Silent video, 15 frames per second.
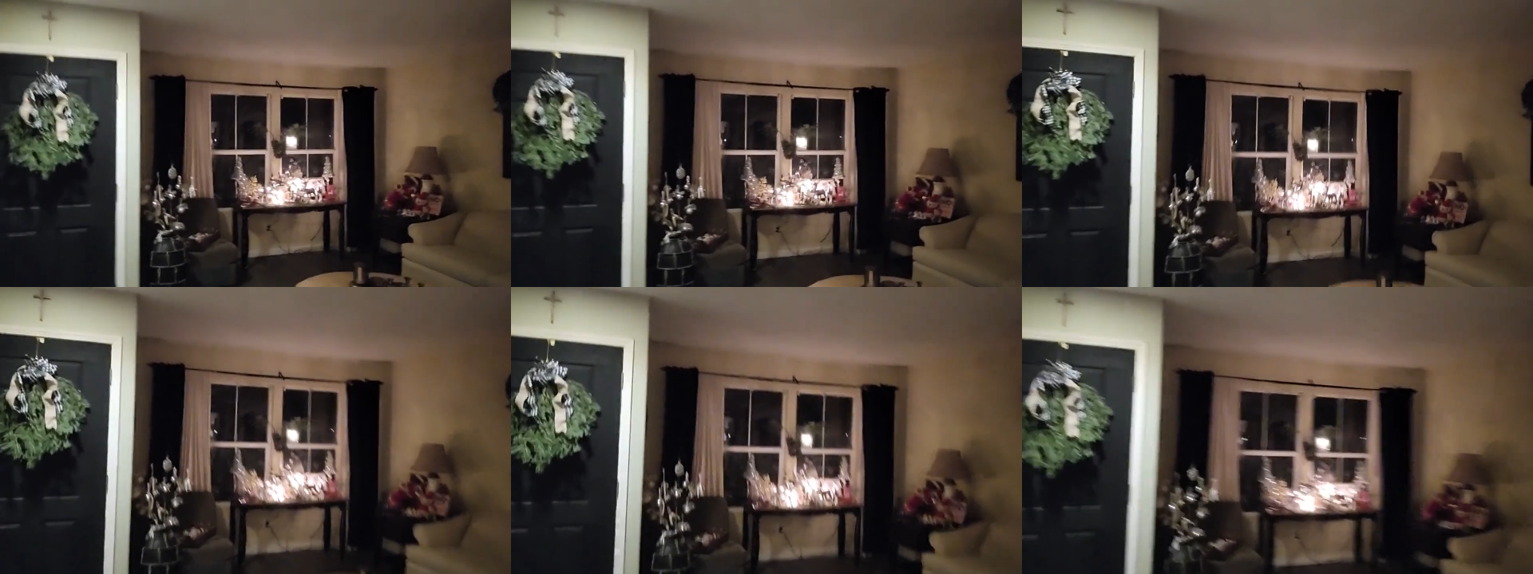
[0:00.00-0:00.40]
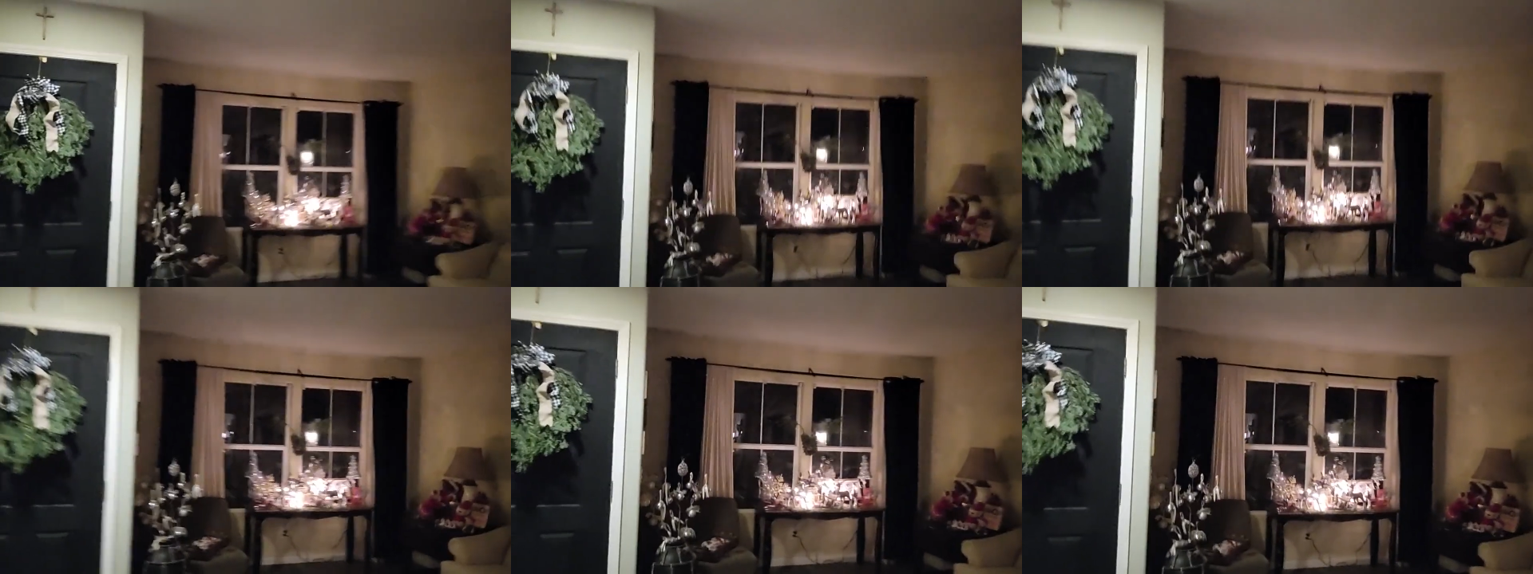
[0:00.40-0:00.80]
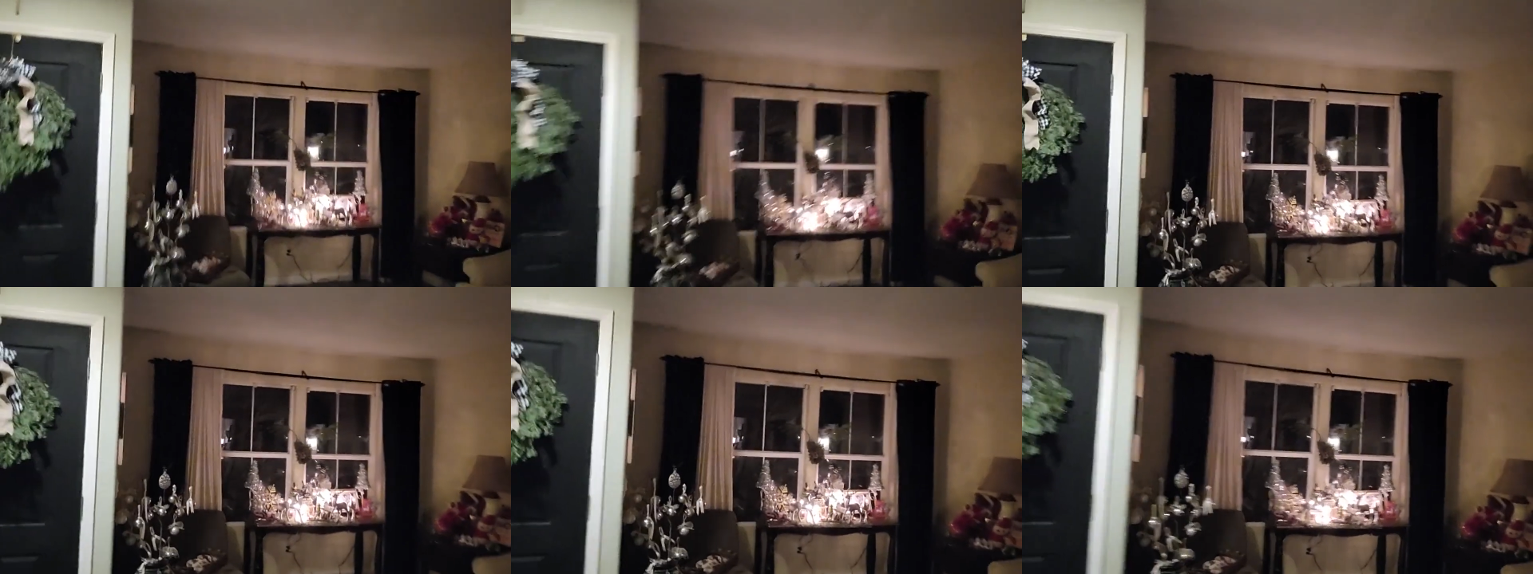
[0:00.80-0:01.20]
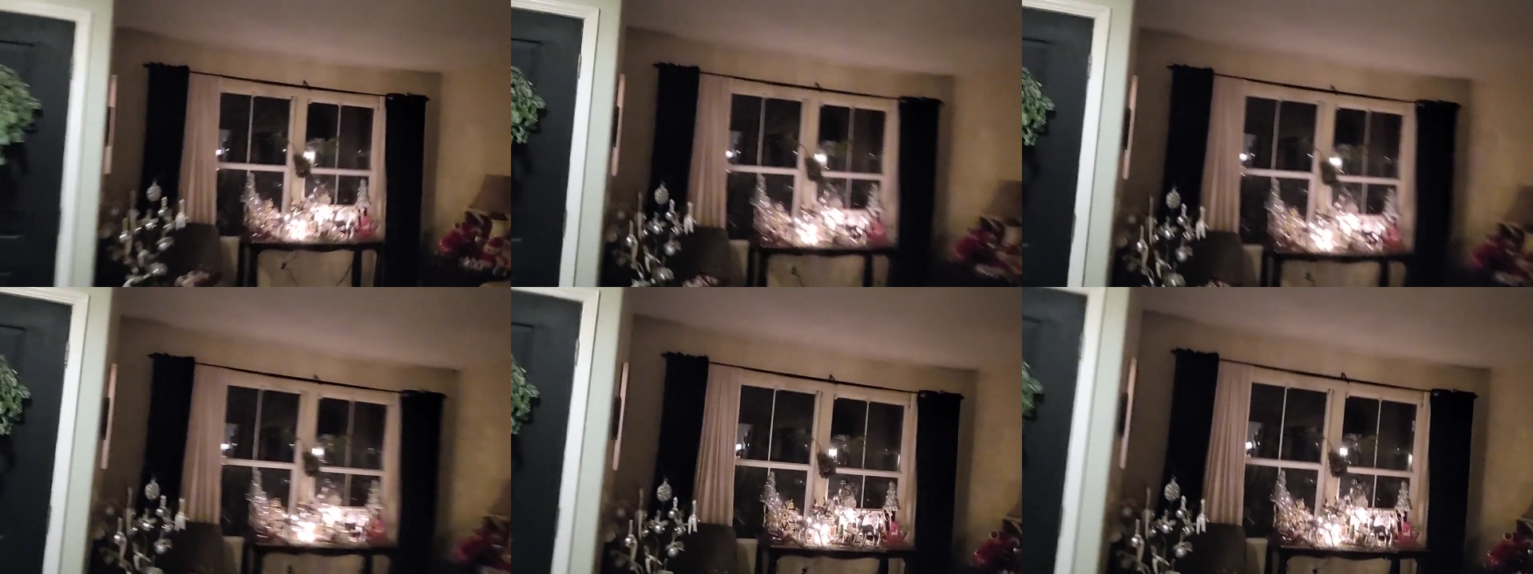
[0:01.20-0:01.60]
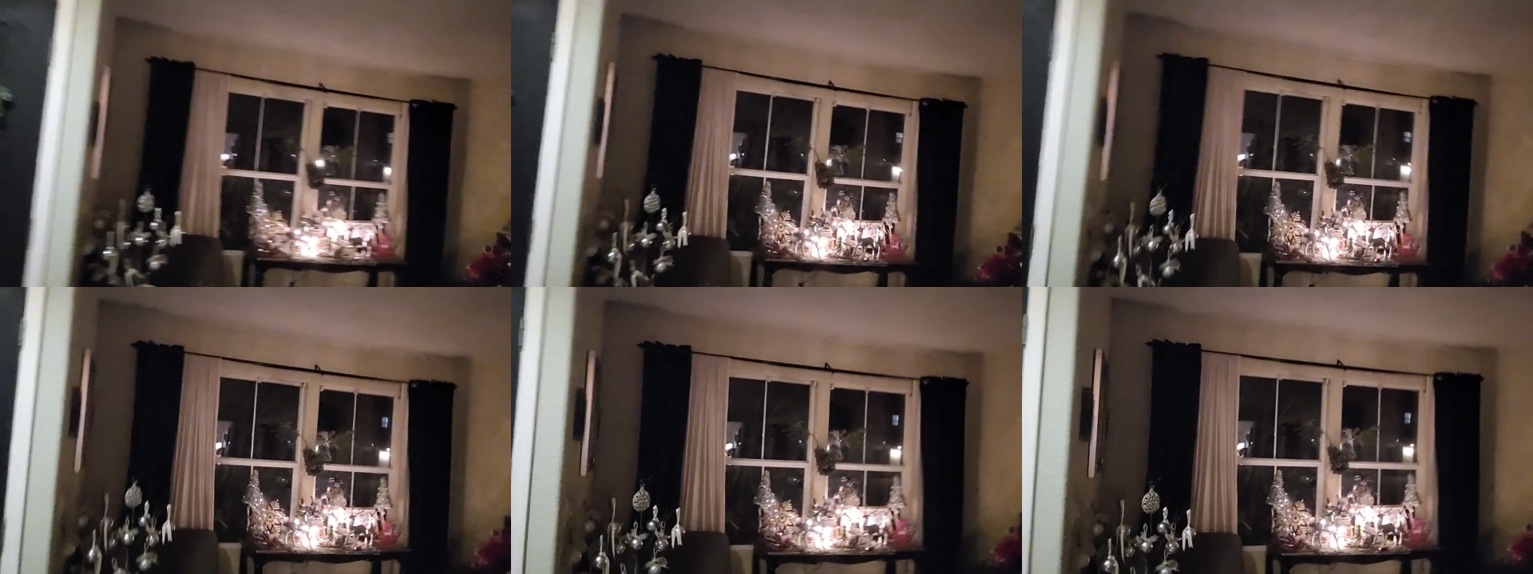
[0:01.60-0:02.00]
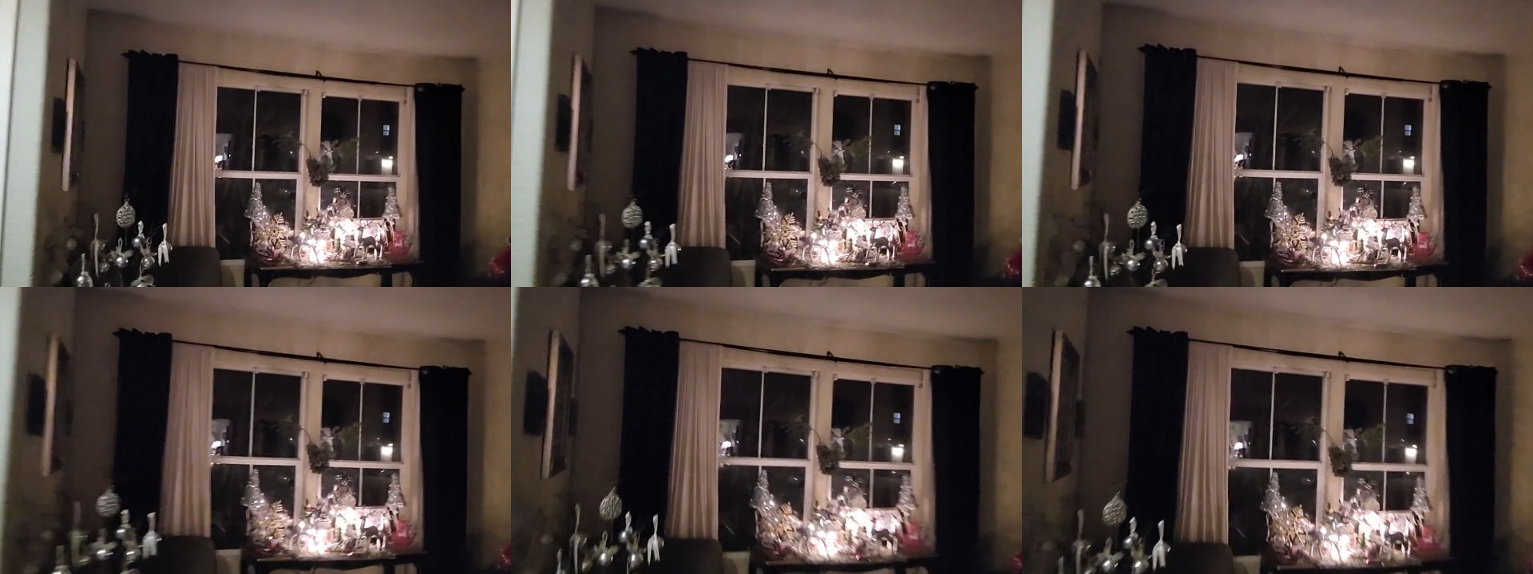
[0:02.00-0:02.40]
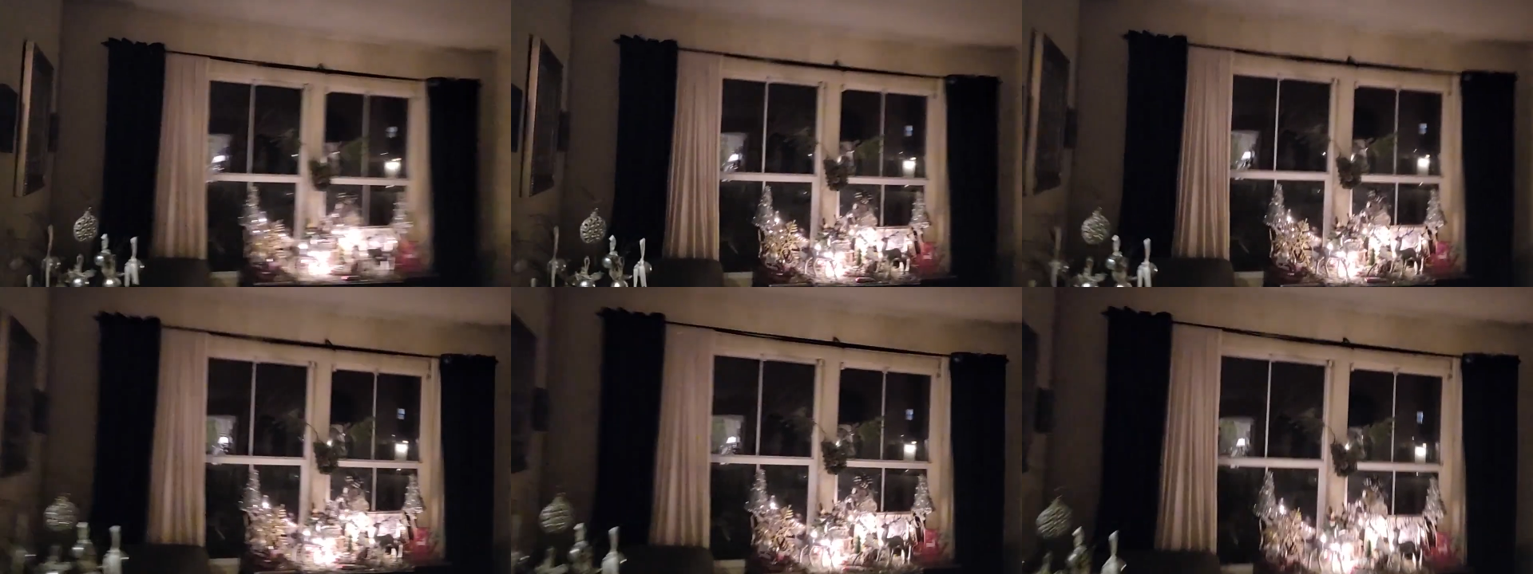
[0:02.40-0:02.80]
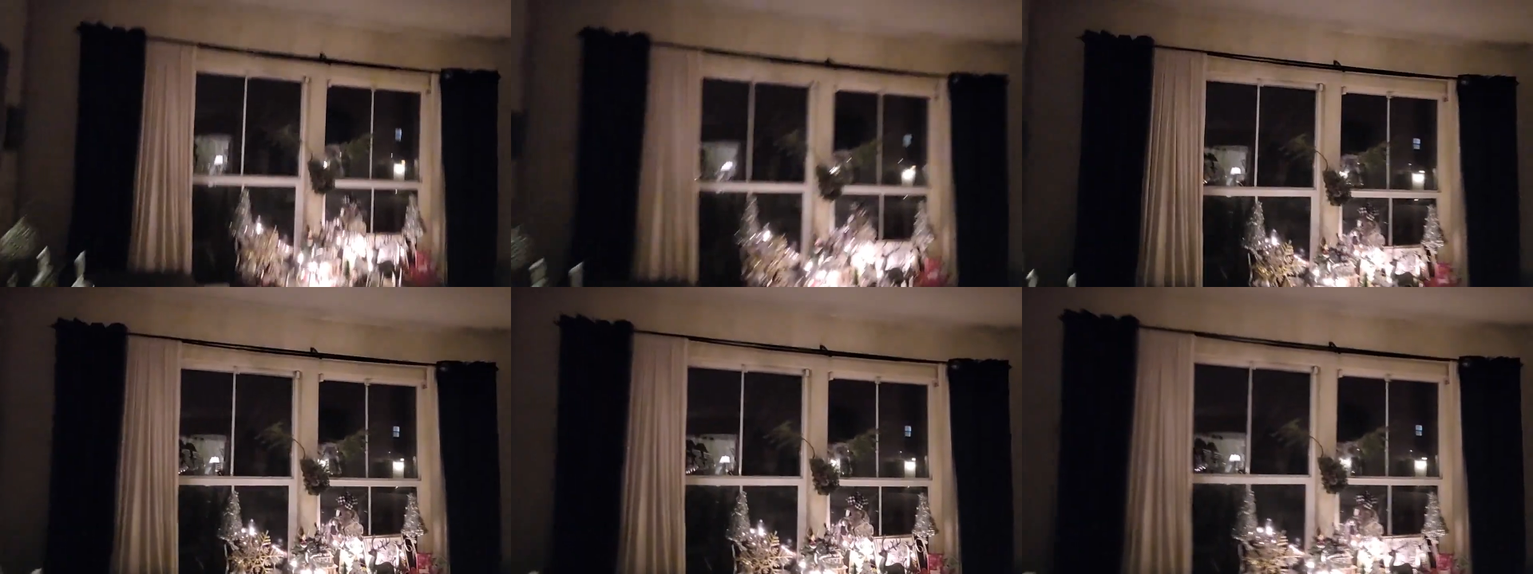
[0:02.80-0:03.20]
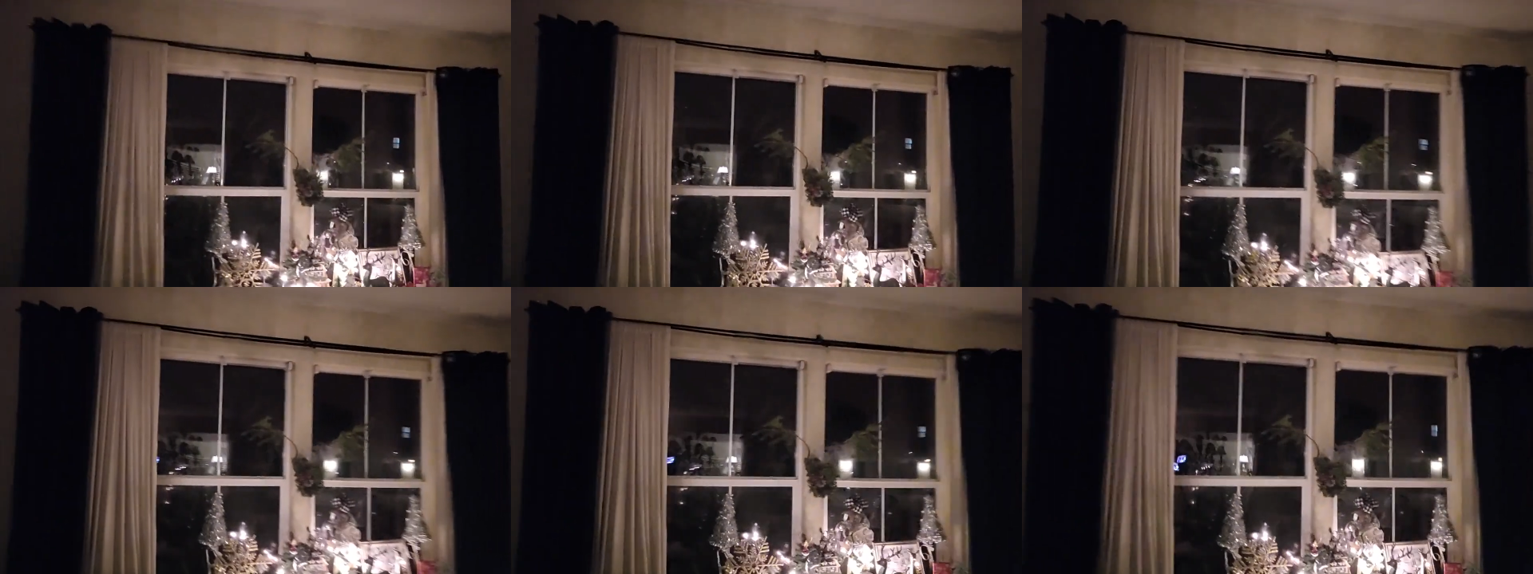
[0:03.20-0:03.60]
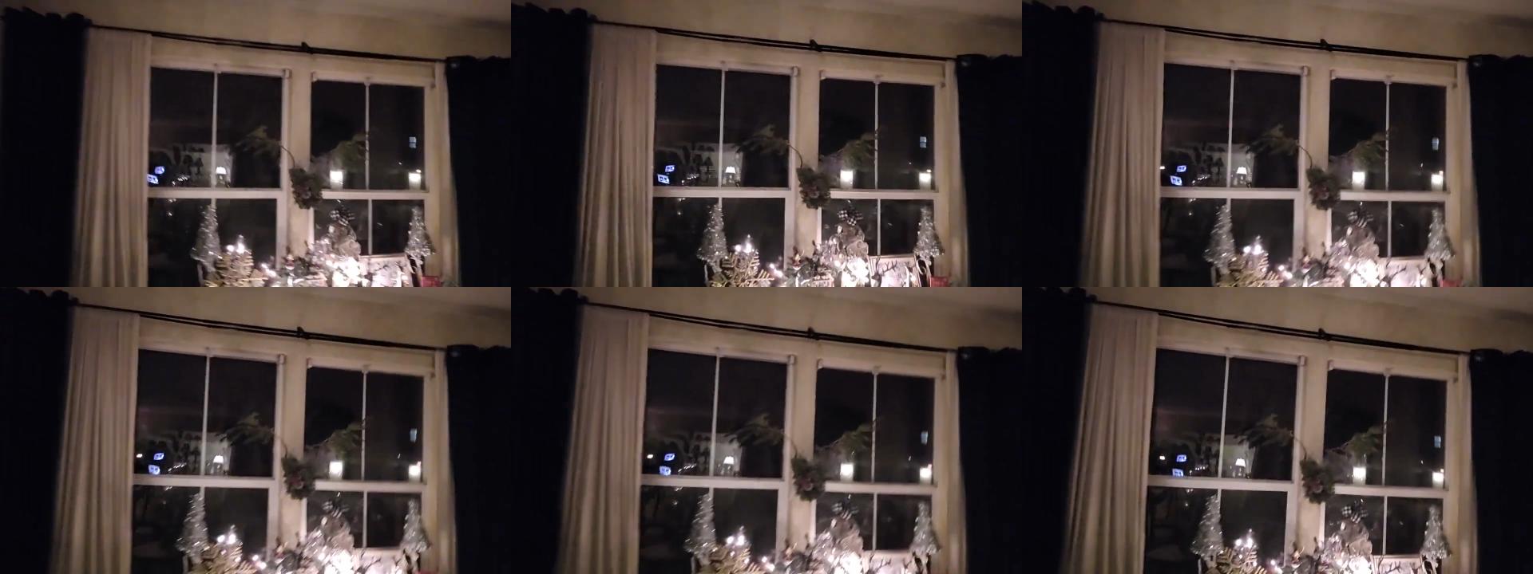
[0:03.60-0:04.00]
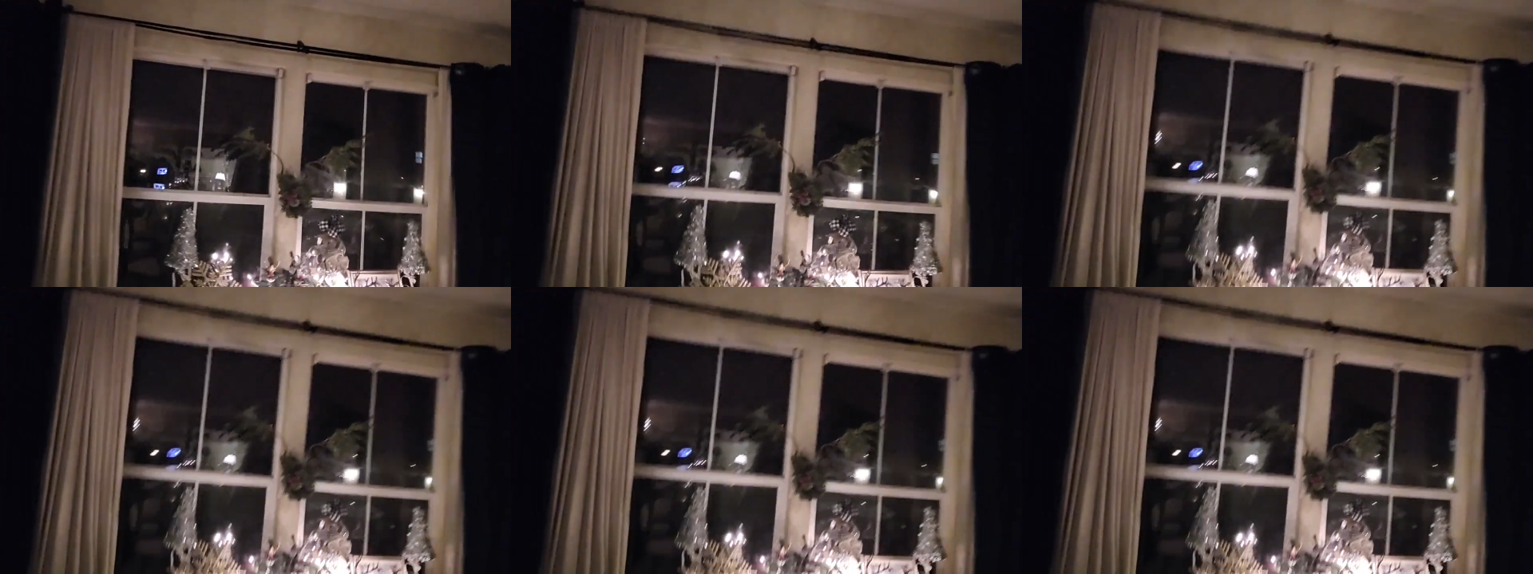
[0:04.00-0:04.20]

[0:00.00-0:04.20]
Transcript: No face is visible, so there are no lips to read.